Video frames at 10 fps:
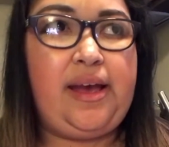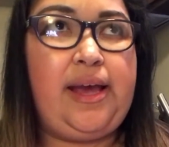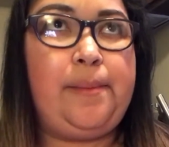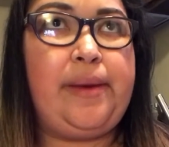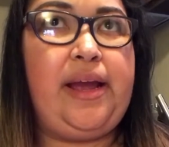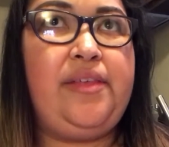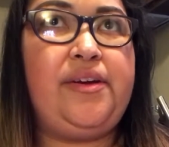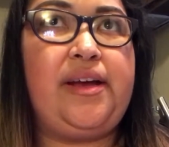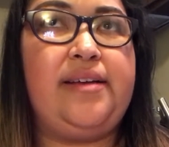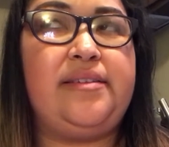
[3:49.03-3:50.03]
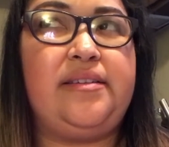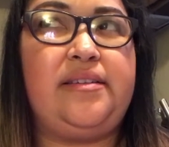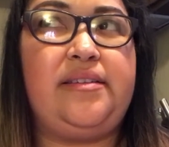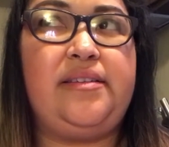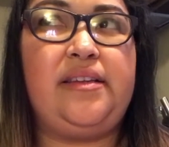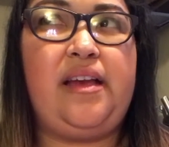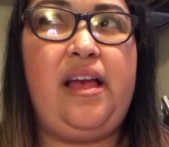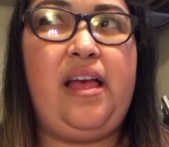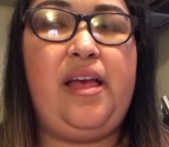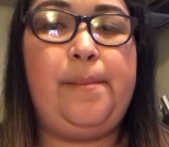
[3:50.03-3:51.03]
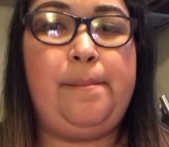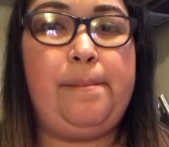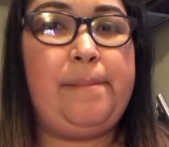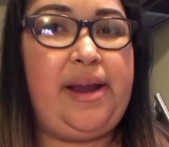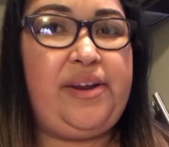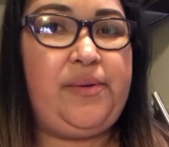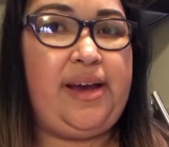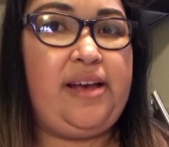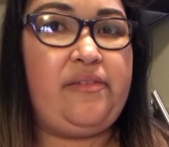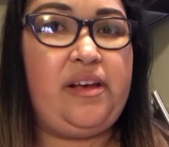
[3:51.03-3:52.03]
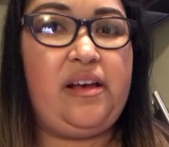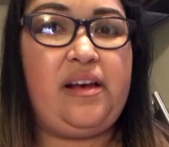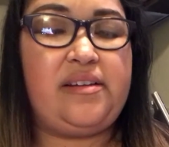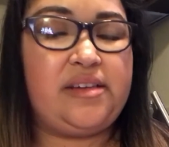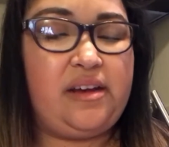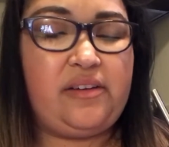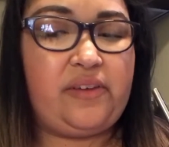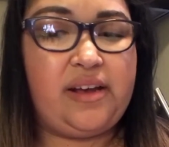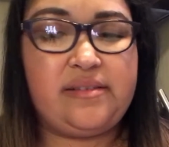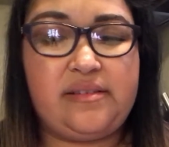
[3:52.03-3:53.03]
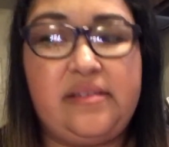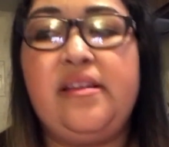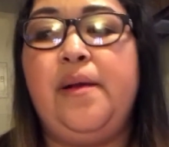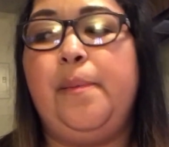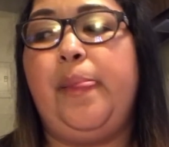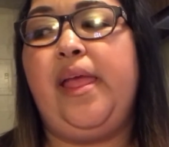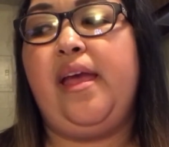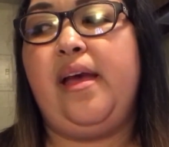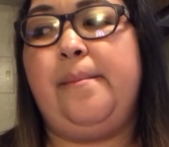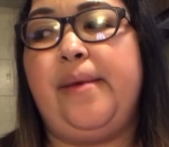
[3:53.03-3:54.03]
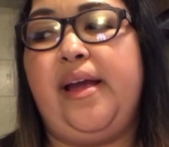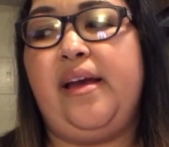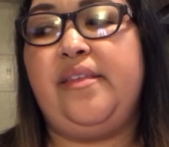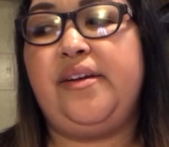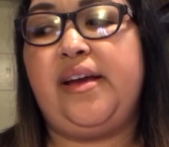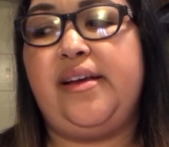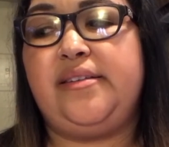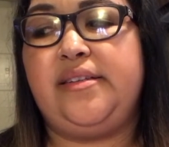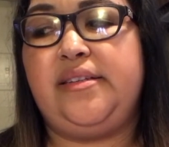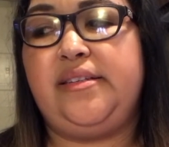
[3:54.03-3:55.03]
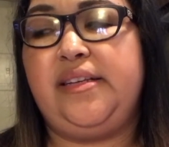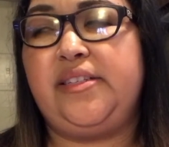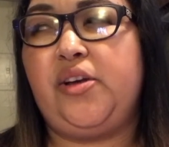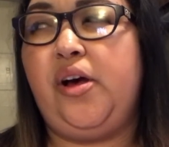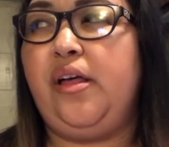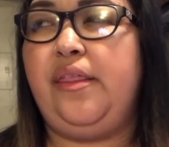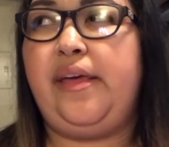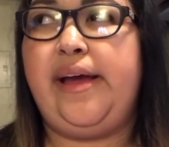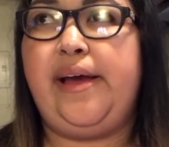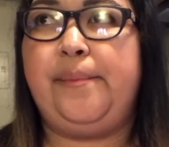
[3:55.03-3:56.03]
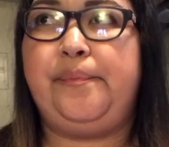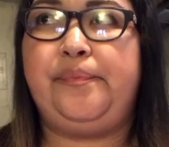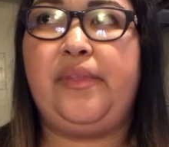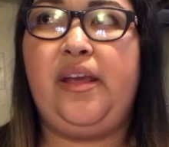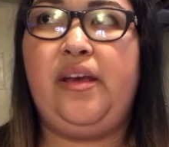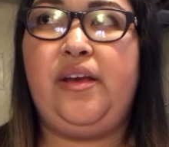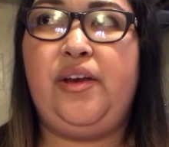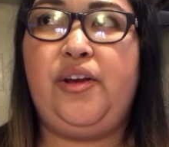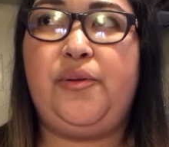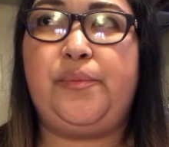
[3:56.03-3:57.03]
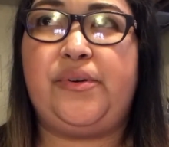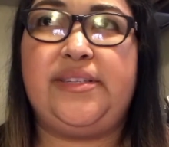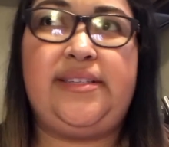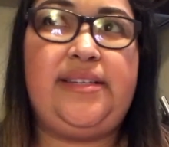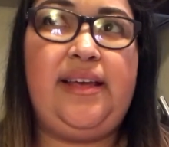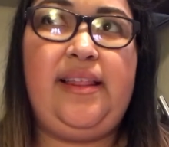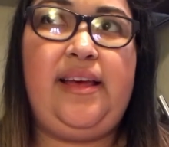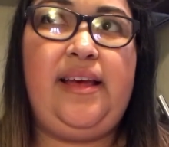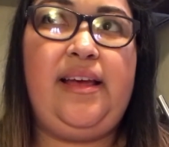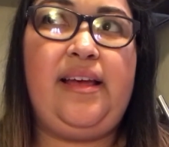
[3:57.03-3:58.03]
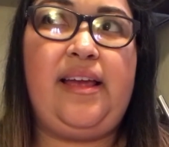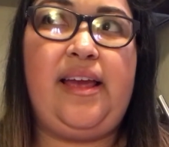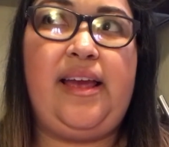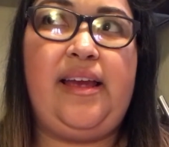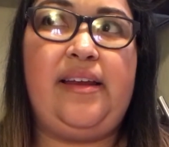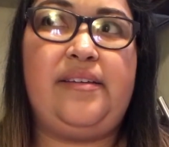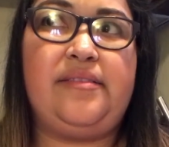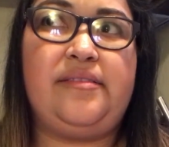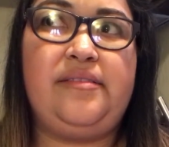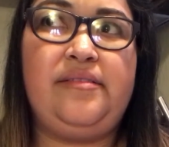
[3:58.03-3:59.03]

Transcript: and my other cousins. Mind you, I have a ton of cousins. My other cousins, let's call them Priscilla and